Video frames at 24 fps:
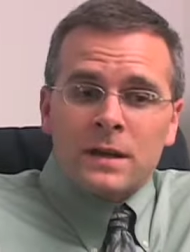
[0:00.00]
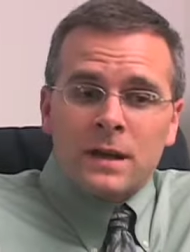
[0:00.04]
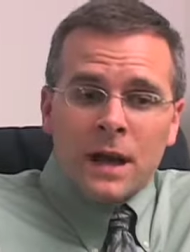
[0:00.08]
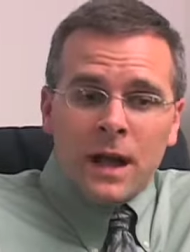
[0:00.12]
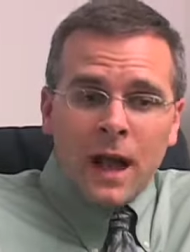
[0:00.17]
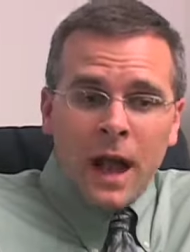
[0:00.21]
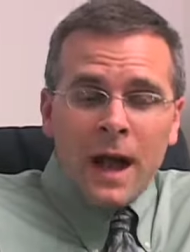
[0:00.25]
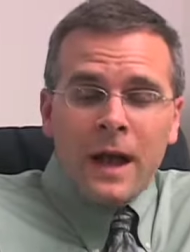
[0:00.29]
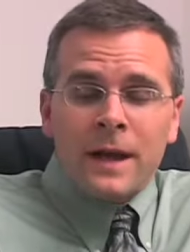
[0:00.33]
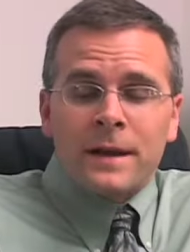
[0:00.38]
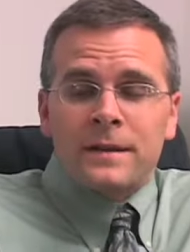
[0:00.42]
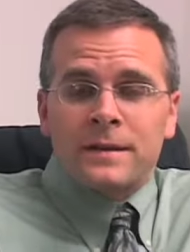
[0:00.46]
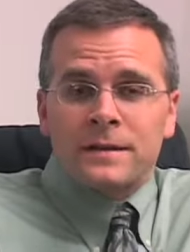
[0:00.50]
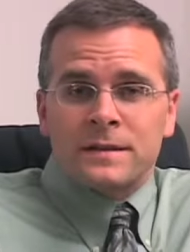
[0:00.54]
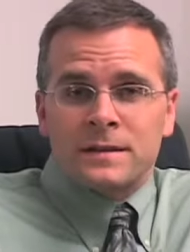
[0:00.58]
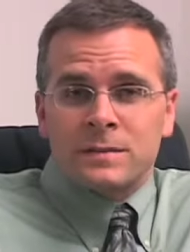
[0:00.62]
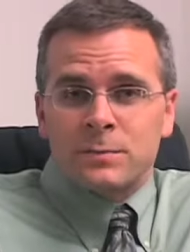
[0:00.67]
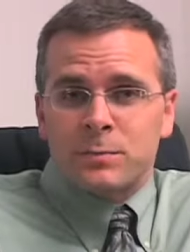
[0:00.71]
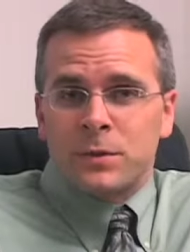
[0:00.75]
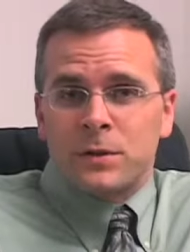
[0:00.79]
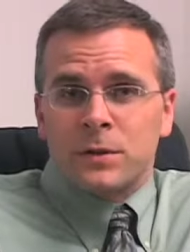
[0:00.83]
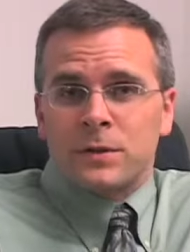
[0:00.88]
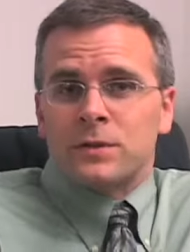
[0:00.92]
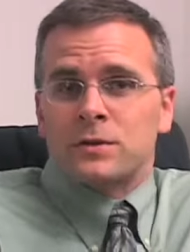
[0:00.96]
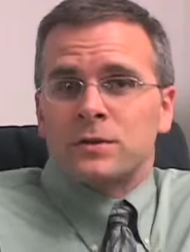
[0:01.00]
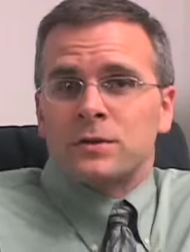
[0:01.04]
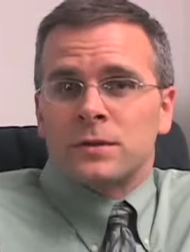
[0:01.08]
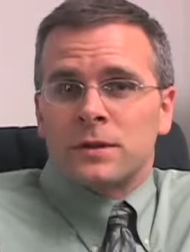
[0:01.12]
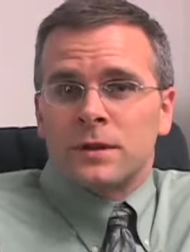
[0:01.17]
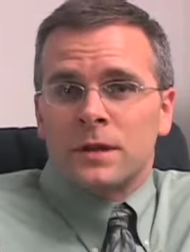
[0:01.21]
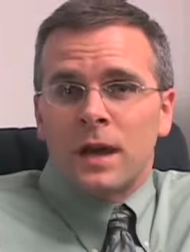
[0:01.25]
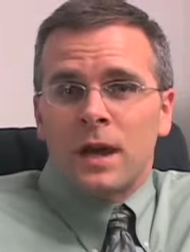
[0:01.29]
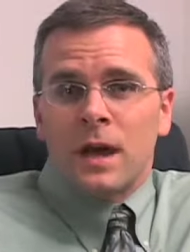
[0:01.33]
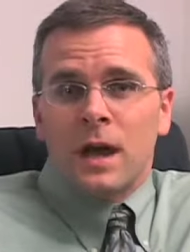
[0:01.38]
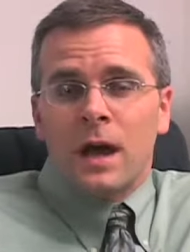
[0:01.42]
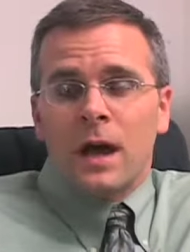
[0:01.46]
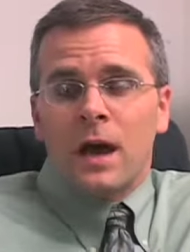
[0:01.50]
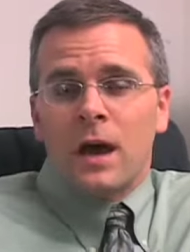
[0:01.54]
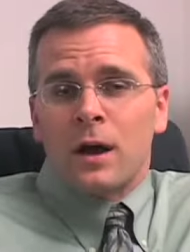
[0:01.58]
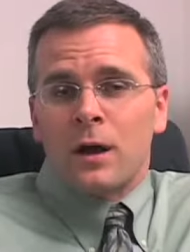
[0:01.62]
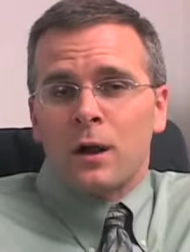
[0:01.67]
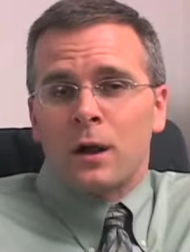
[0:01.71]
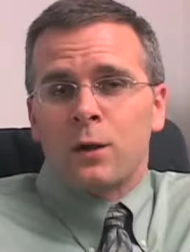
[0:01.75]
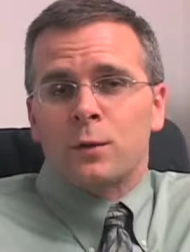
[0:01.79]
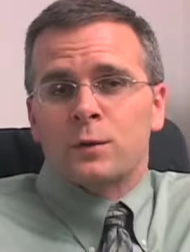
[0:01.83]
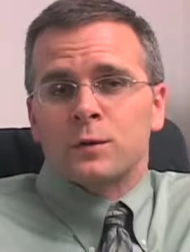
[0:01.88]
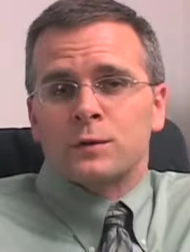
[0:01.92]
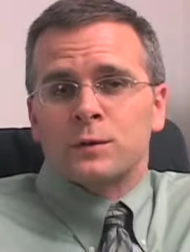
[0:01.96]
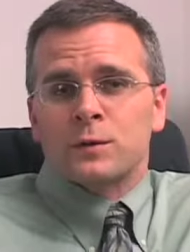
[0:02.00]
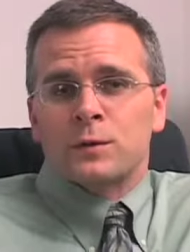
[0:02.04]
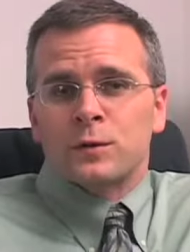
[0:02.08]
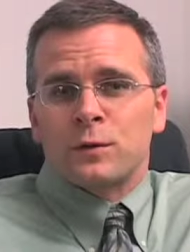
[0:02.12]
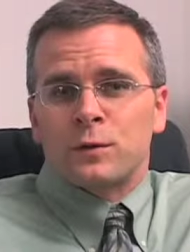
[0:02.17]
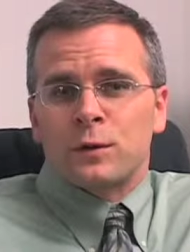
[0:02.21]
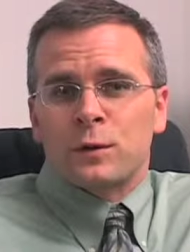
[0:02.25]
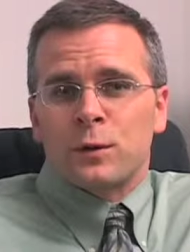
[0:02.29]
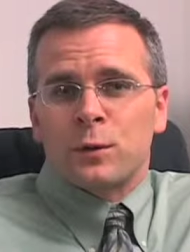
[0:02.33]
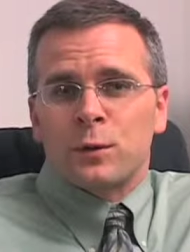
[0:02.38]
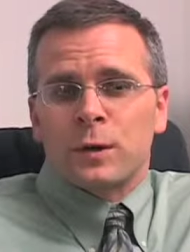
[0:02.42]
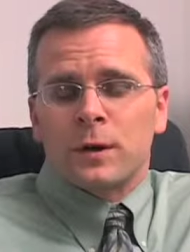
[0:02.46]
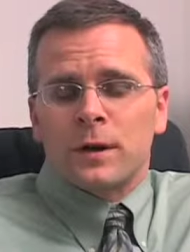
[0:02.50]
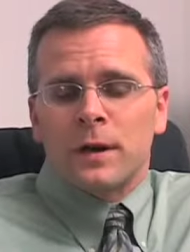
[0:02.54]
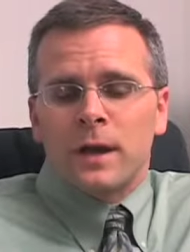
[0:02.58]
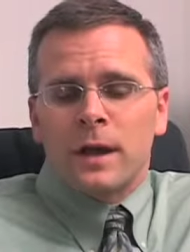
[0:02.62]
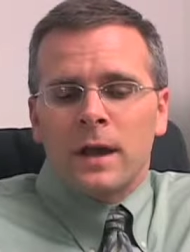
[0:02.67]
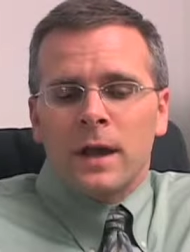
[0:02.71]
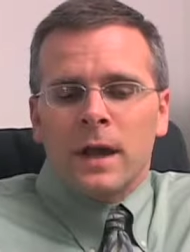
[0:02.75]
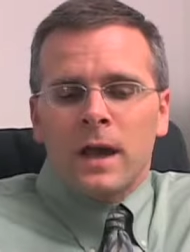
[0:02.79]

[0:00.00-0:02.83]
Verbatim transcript: guide us spiritually uh, closer to the Lord.